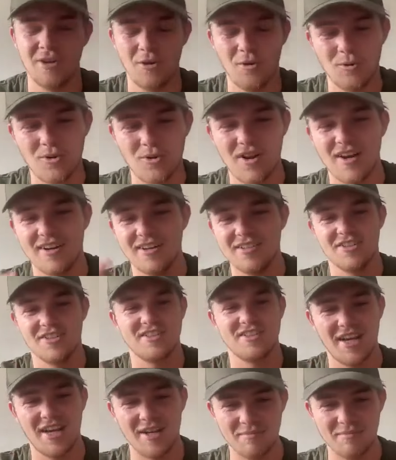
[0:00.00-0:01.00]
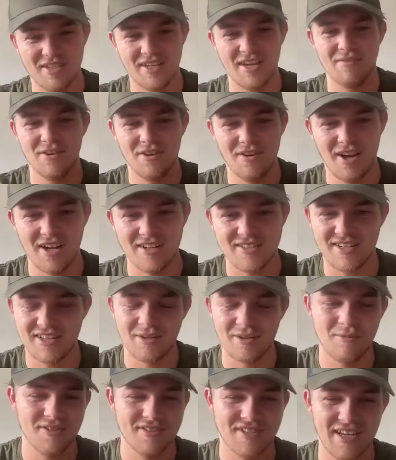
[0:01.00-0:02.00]
it all kind of just came together nicely.
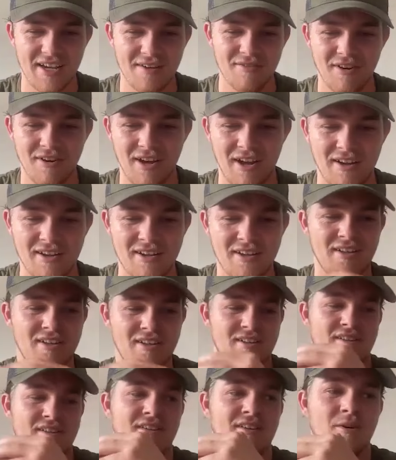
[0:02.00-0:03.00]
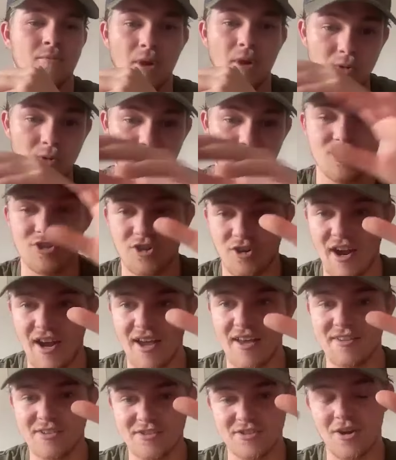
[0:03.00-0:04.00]
It wasn't ever like where we were
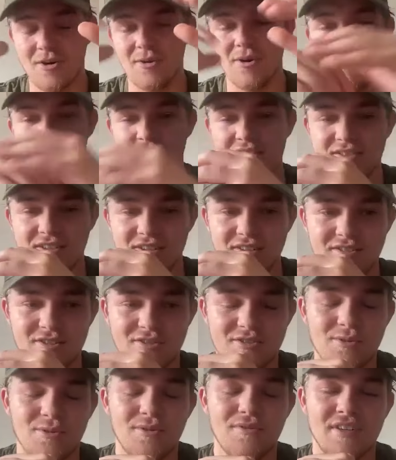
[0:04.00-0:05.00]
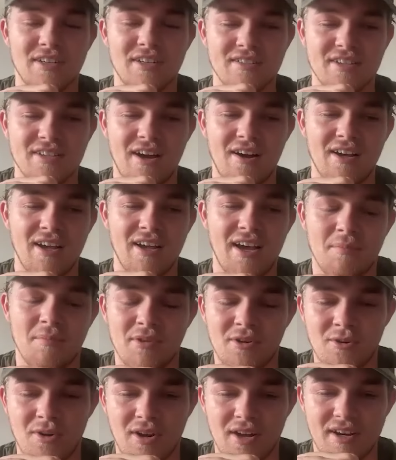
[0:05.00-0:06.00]
trying so hard to, to sort things out. It
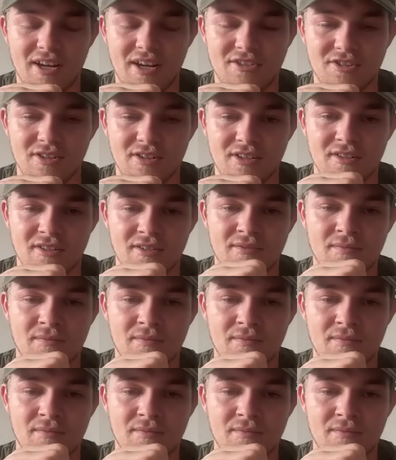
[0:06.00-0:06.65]
happened quite naturally.